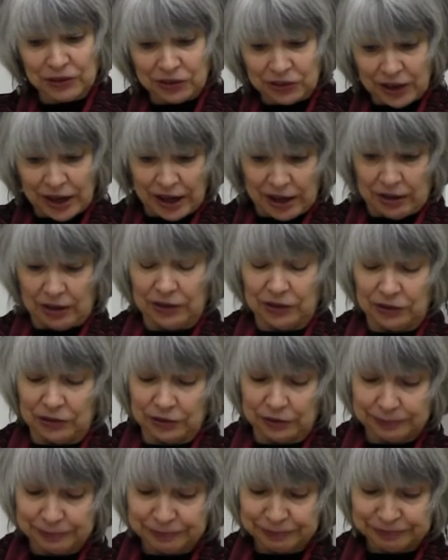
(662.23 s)

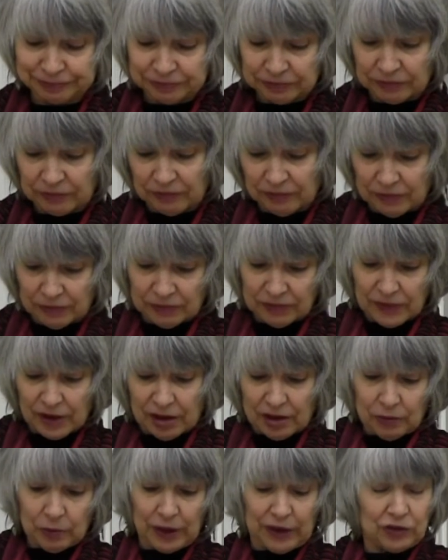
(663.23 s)
status.
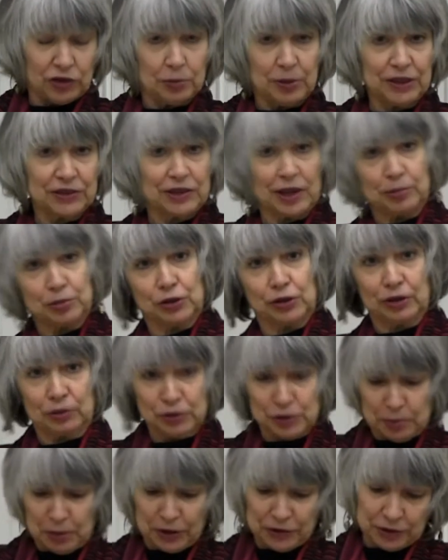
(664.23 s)
We have to be exceptionally
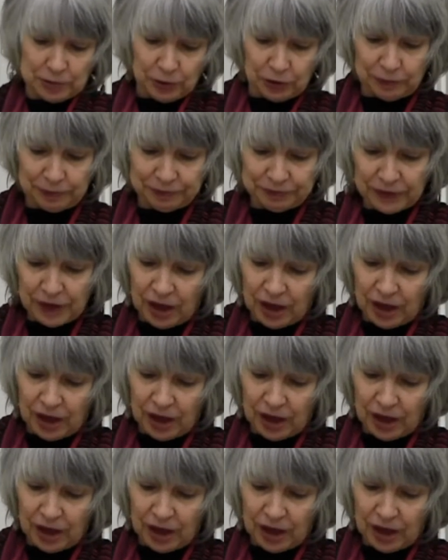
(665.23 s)
responsible.